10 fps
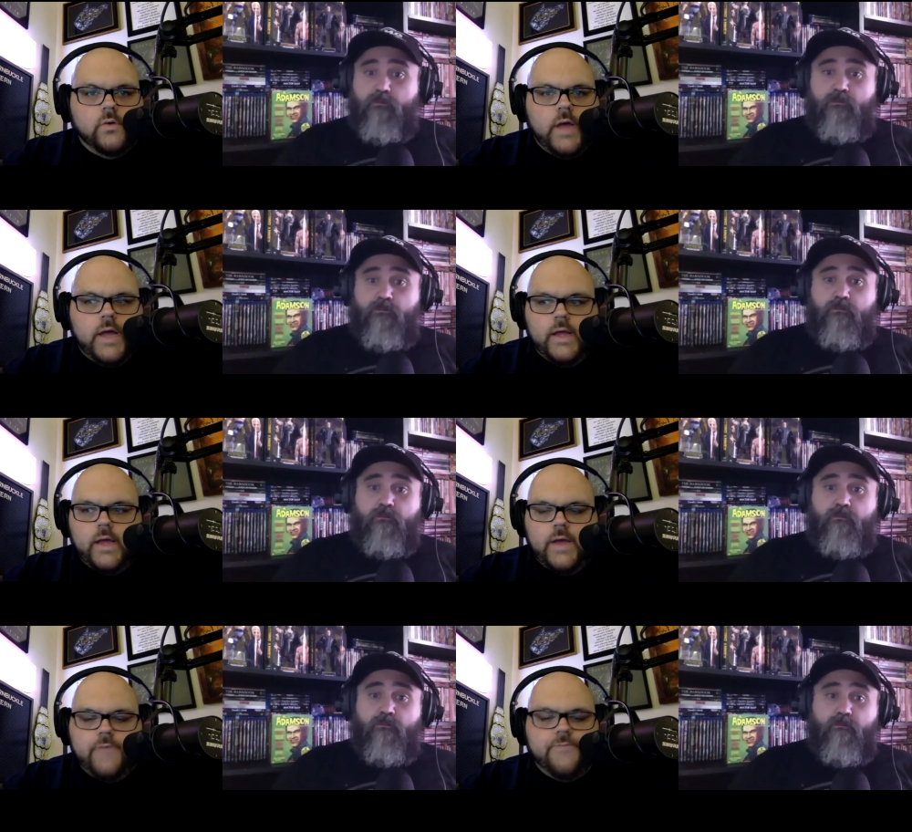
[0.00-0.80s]
Speaker 1: at,
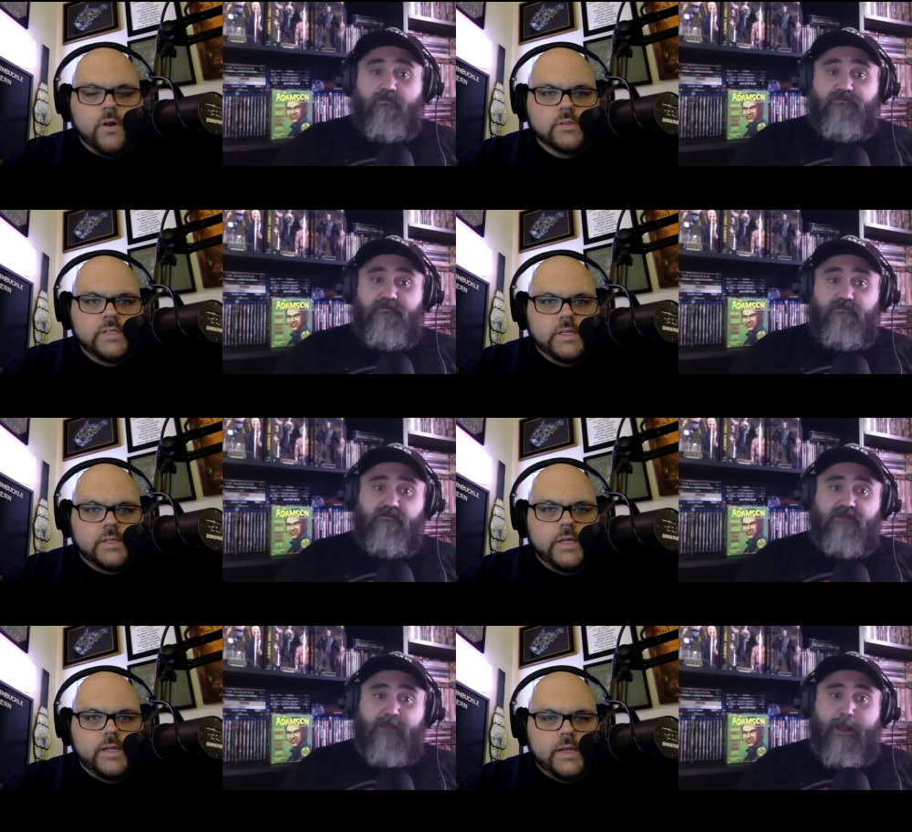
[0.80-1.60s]
at first in,
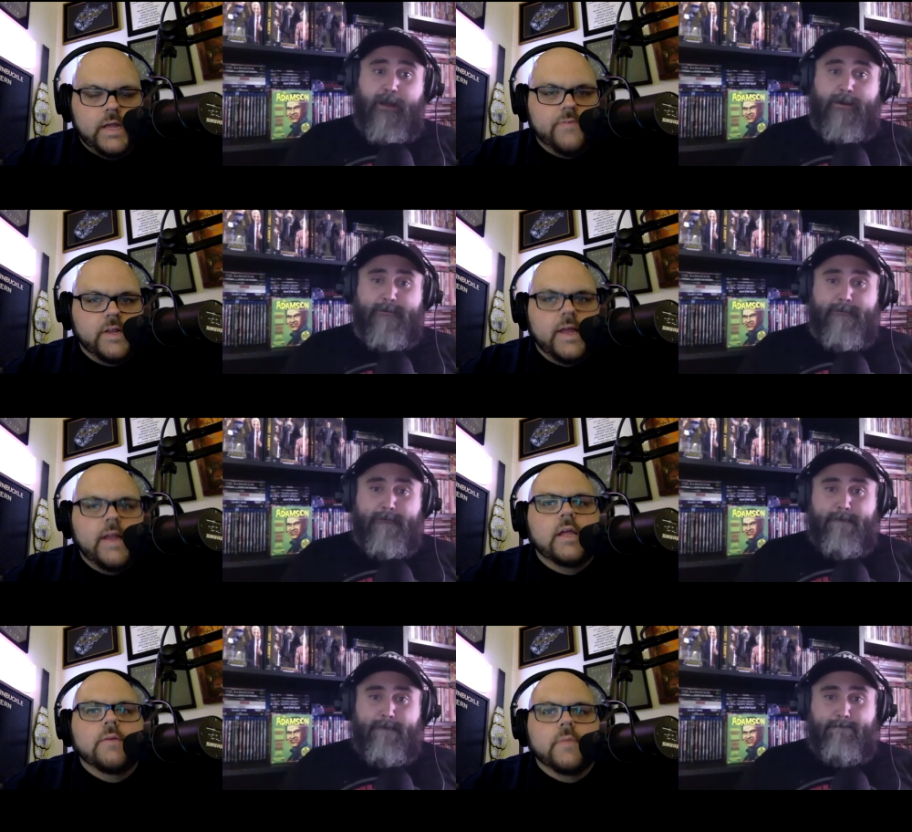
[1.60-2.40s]
in even
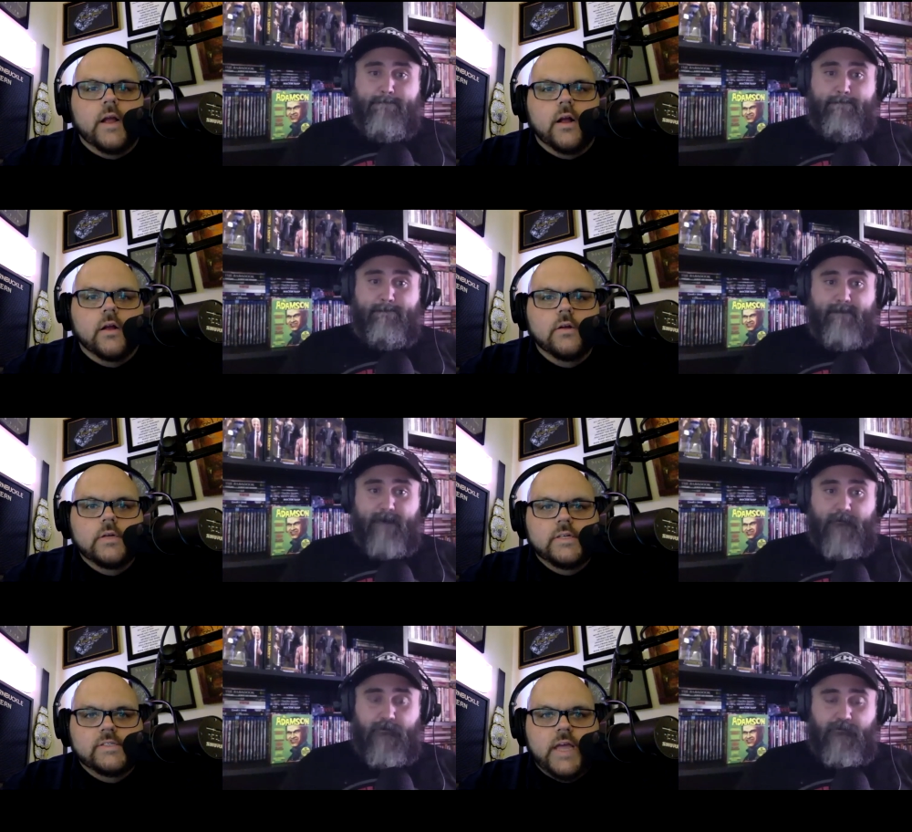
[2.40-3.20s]
getting him there,
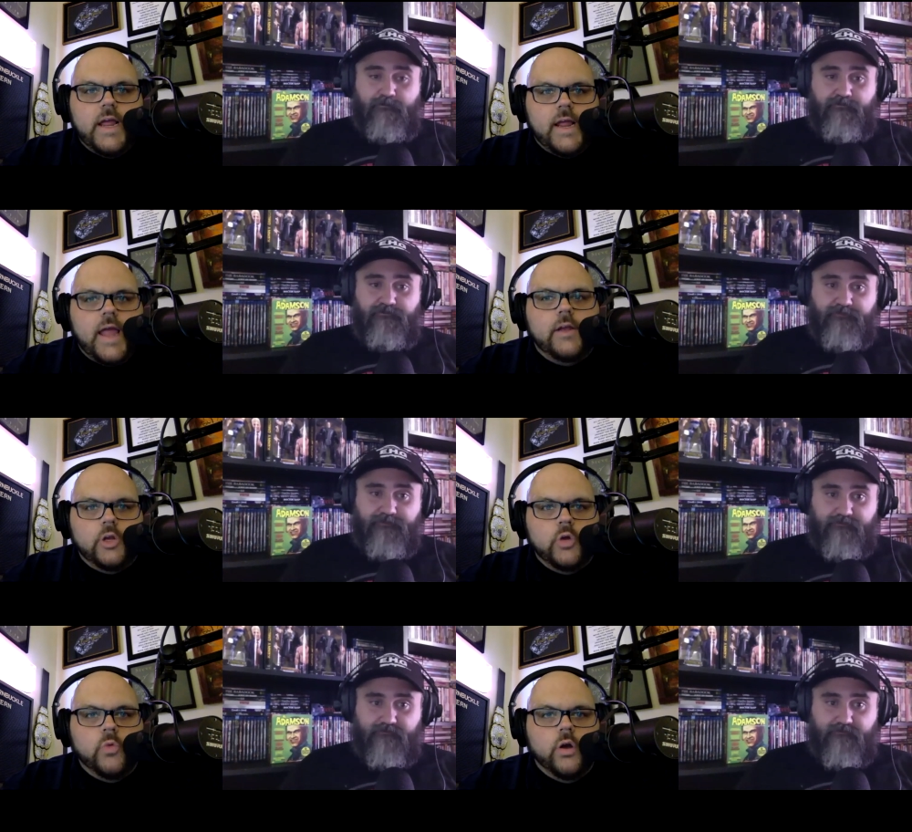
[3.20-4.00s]
saying, Hey, do
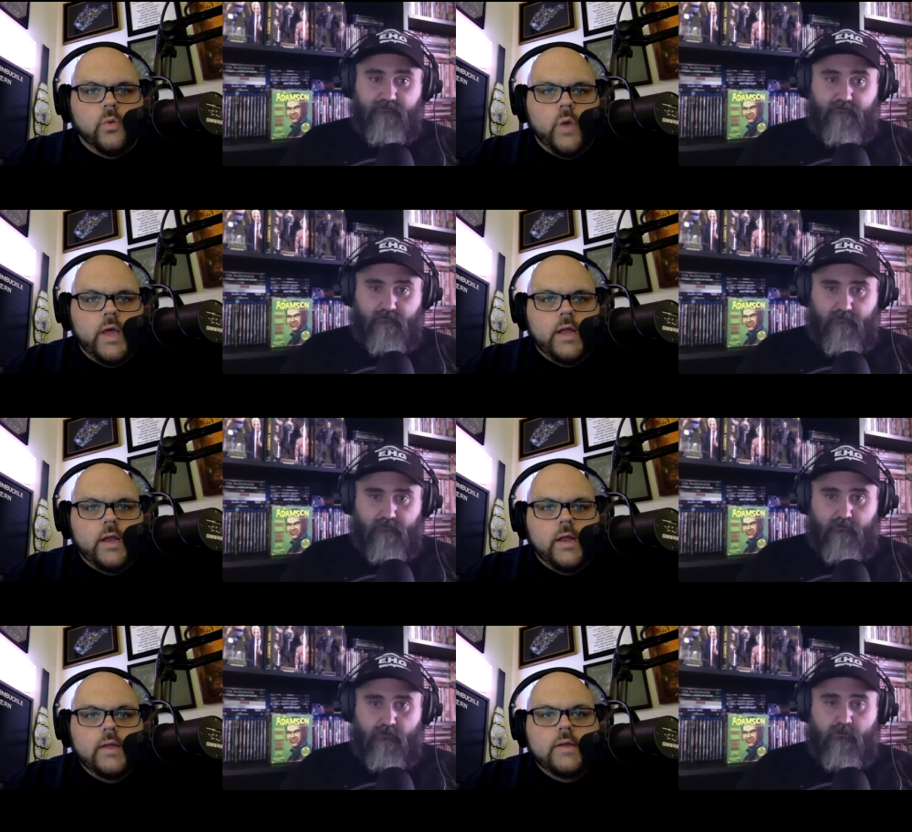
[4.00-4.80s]
you want to
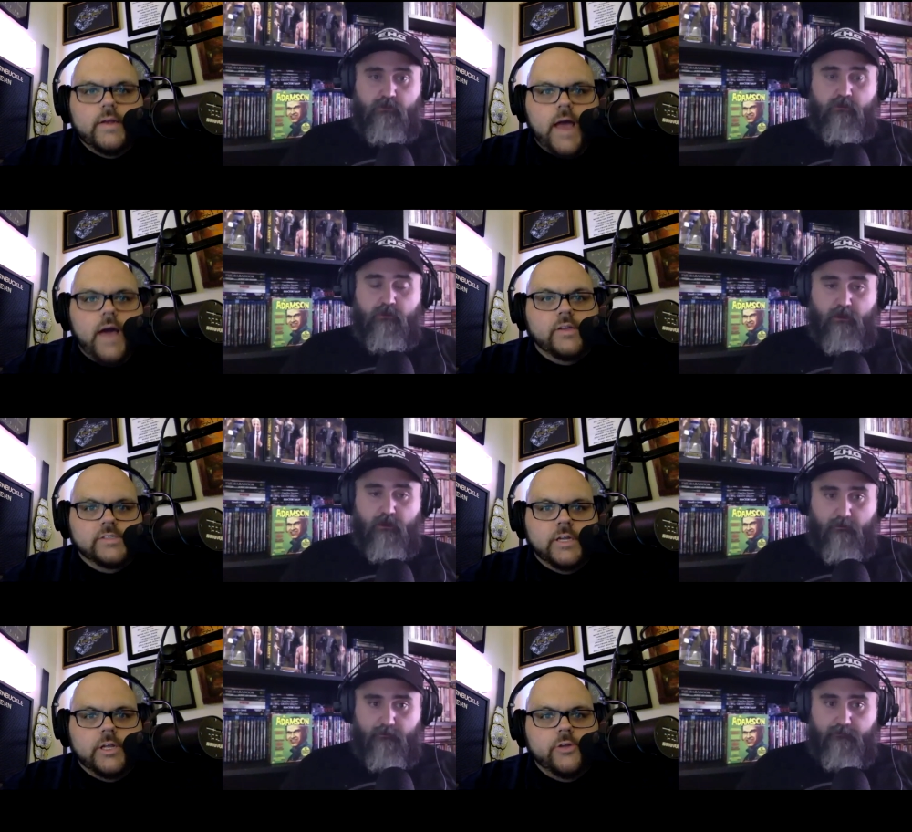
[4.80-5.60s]
win? Now he's
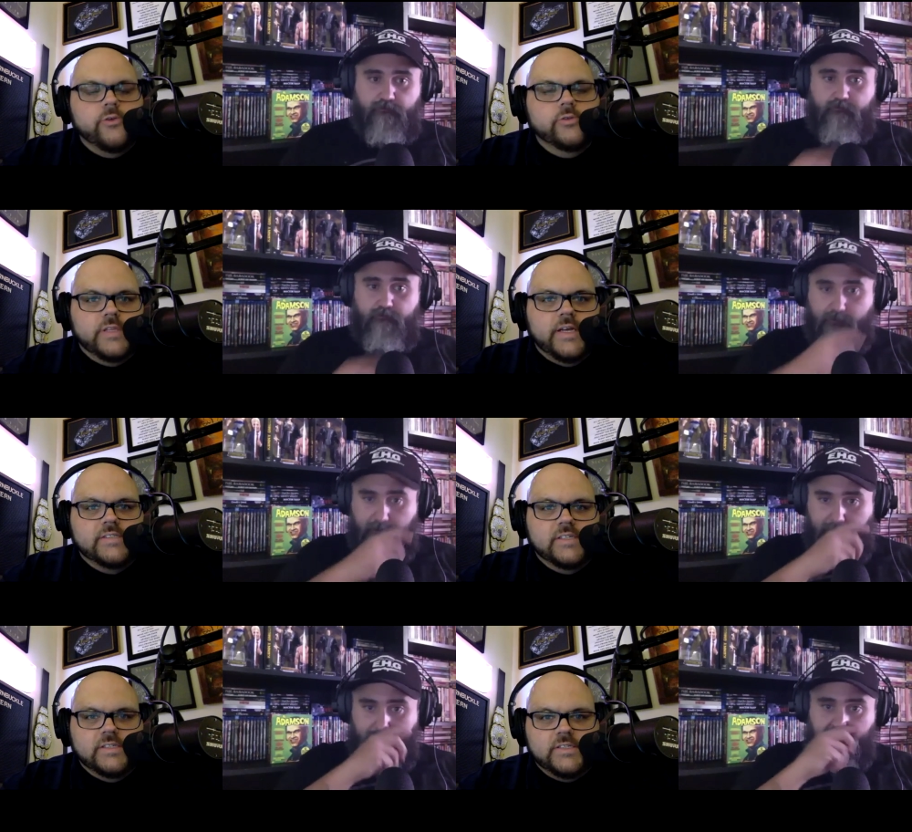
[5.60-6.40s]
gonna use this
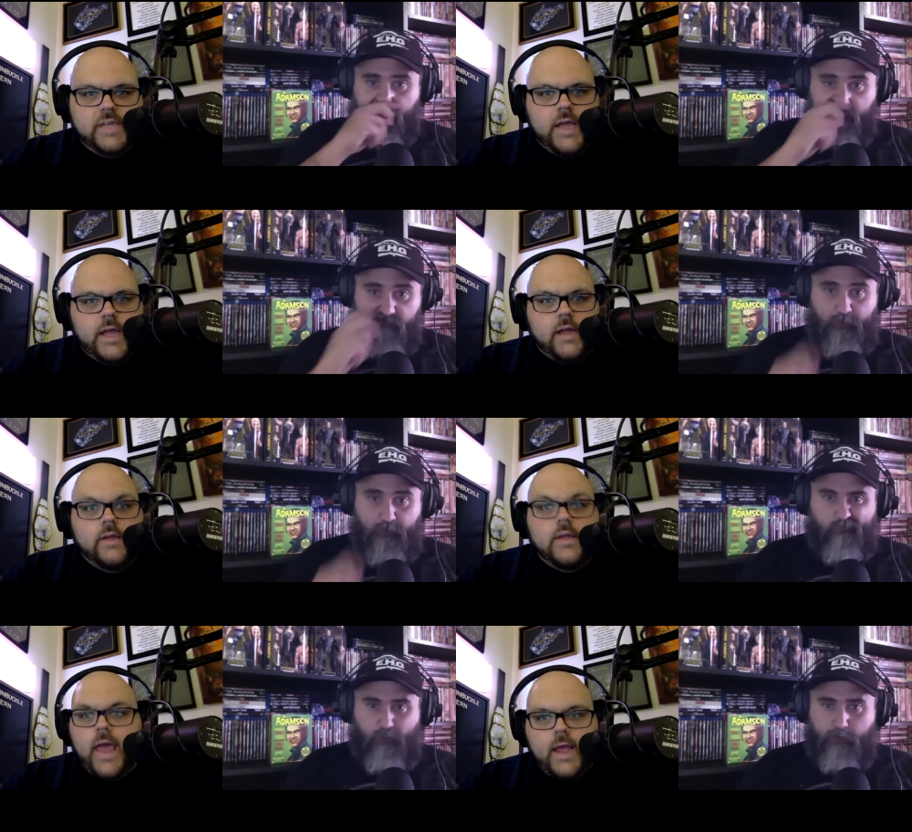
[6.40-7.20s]
and say,
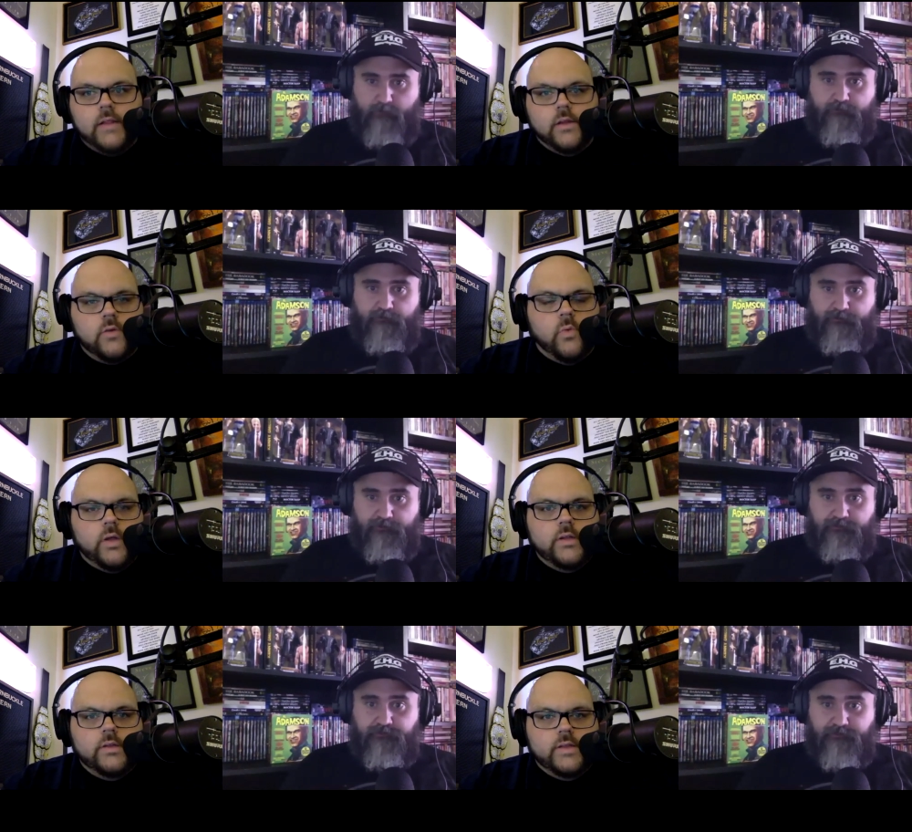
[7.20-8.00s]
Hey, look
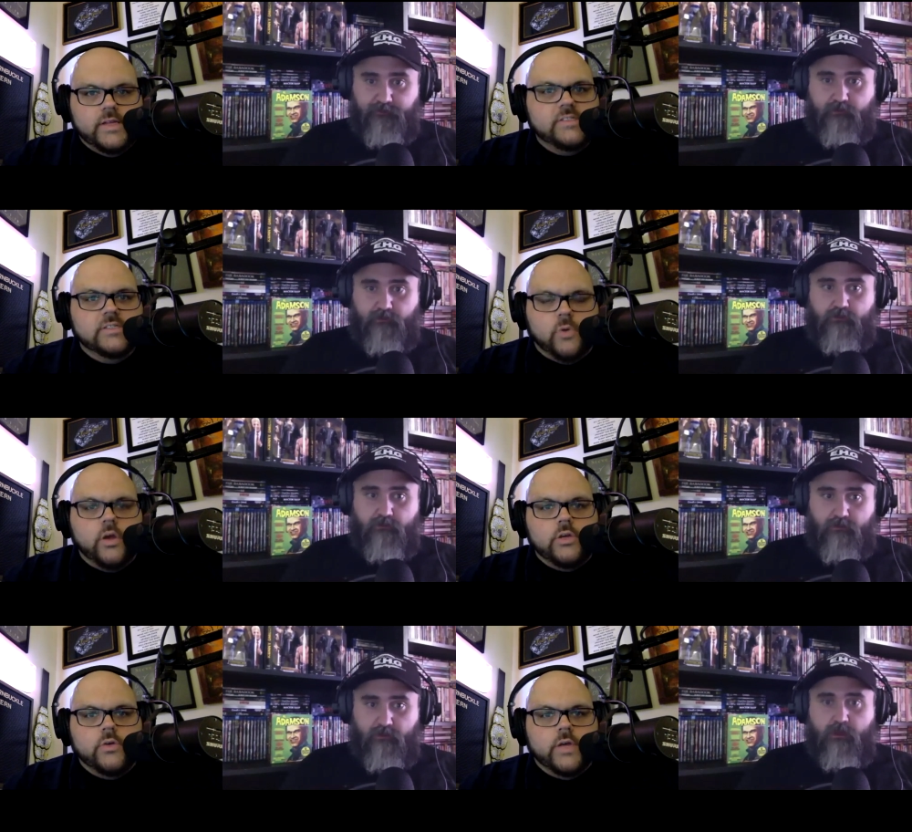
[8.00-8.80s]
what this is what
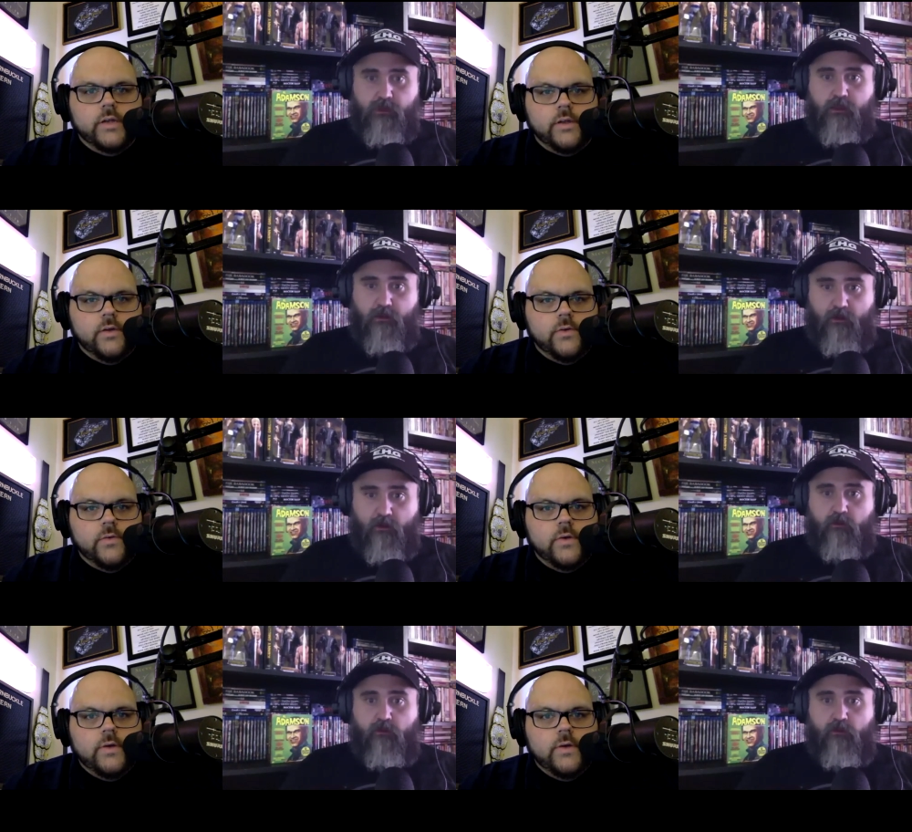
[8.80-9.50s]
you can do.